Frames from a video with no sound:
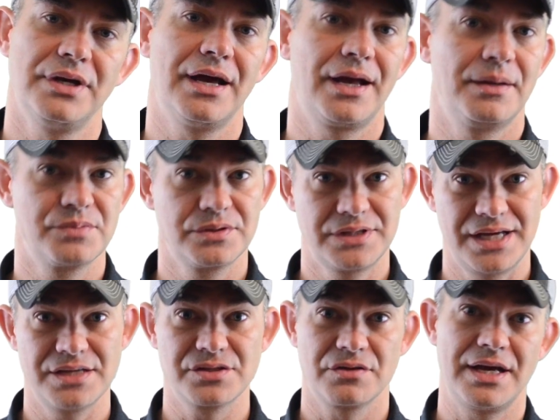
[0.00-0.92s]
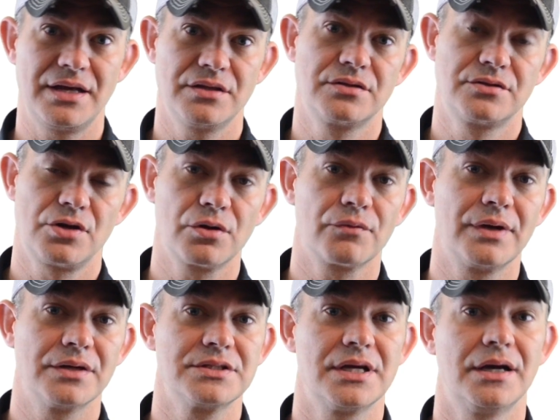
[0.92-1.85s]
days of that
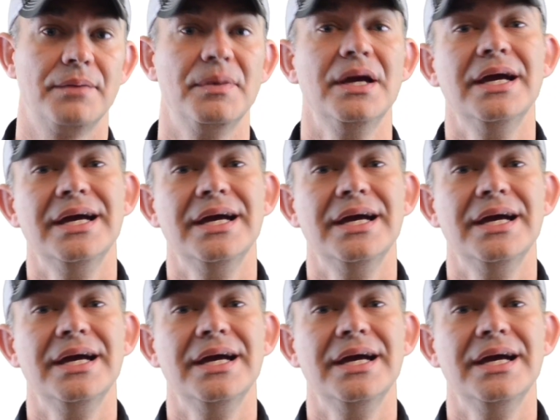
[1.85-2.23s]
turnaround time,